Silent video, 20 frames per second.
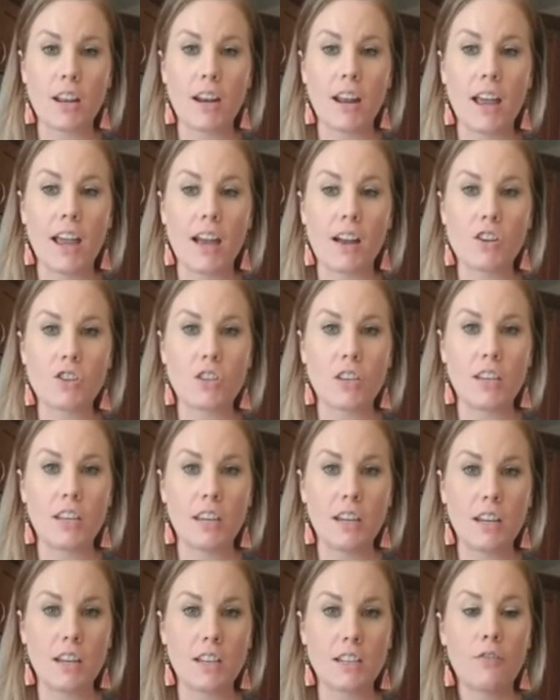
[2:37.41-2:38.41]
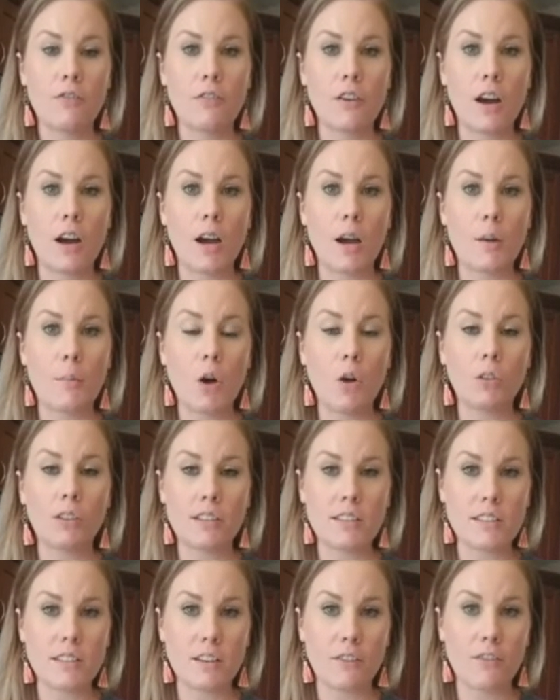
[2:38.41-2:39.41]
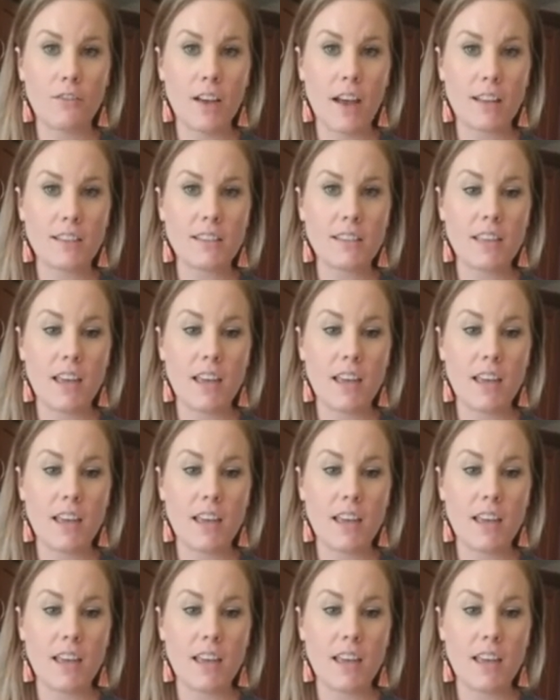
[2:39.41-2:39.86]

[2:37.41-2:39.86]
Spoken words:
and I actually get it from holistic vets